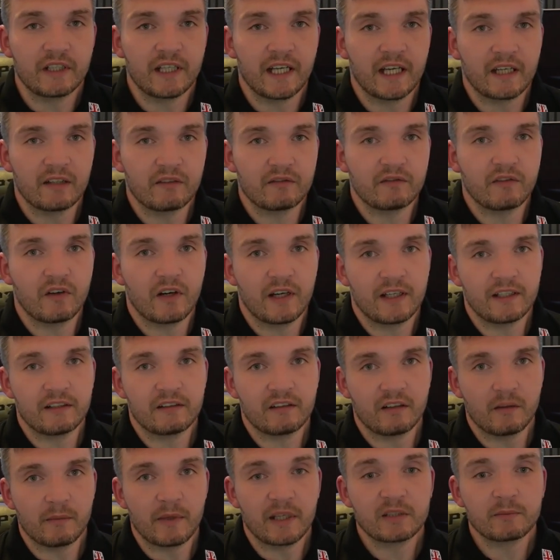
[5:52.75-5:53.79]
and find the
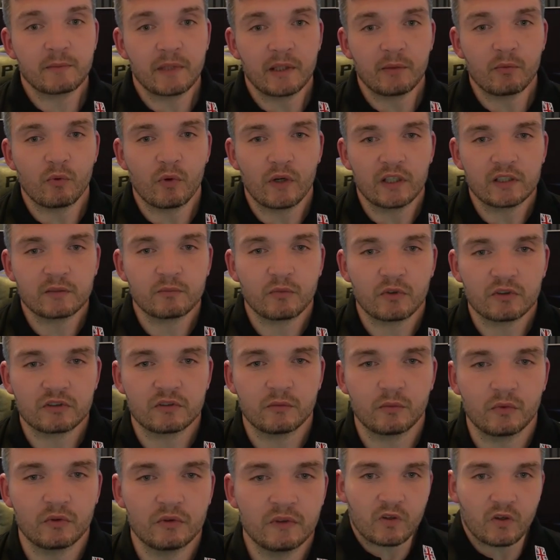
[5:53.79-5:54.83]
best people as
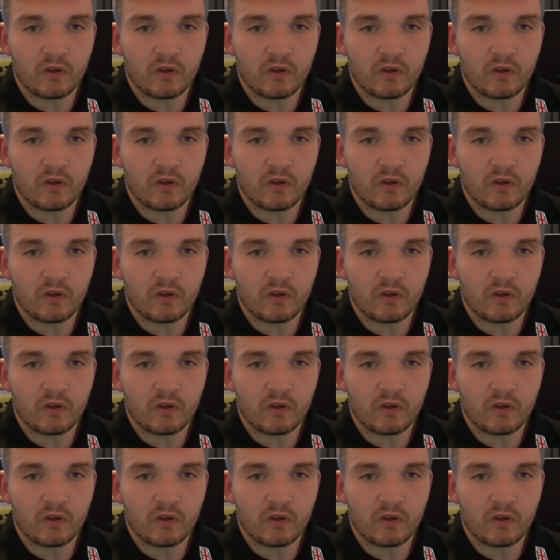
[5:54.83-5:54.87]
possible.